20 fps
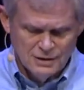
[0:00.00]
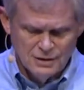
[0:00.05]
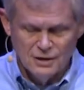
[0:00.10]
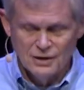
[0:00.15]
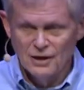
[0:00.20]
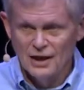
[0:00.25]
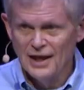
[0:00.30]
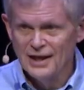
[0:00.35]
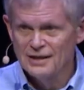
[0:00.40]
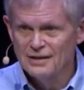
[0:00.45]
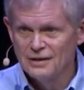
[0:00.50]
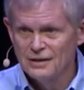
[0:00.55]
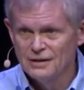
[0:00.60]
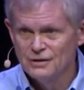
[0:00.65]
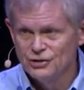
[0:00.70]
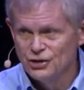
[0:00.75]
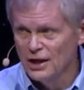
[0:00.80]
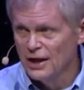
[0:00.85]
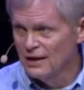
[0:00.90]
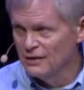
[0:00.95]
Unlike the
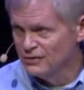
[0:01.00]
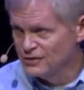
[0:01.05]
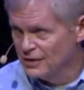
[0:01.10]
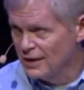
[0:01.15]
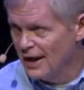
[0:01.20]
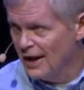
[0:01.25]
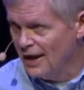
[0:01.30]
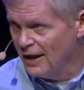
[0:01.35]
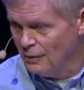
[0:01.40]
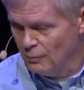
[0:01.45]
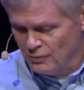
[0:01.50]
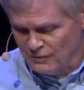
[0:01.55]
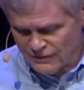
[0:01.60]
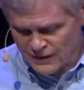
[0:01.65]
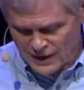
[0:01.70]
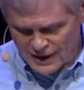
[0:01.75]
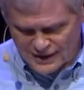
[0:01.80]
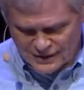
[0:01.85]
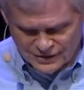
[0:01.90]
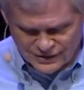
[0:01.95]
child's game of
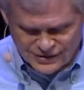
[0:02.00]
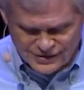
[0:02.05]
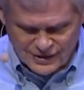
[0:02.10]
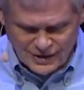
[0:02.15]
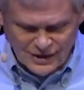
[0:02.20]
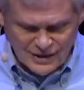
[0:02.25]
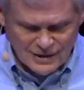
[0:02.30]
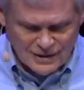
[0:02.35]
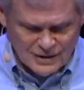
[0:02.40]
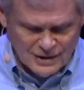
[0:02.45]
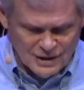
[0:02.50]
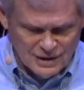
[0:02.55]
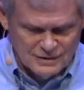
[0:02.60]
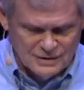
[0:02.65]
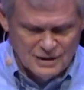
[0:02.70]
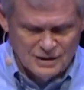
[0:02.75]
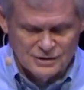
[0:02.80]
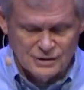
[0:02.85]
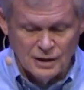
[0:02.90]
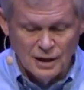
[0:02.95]
hide and seek, God
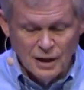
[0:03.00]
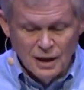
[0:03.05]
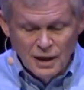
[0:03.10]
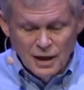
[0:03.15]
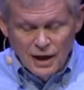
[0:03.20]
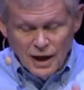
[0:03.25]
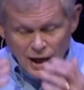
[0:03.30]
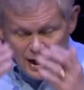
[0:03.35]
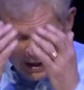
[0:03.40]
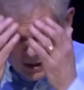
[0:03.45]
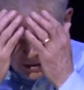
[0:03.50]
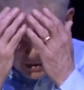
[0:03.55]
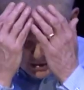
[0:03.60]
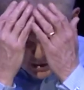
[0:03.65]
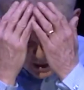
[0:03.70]
doesn't hide His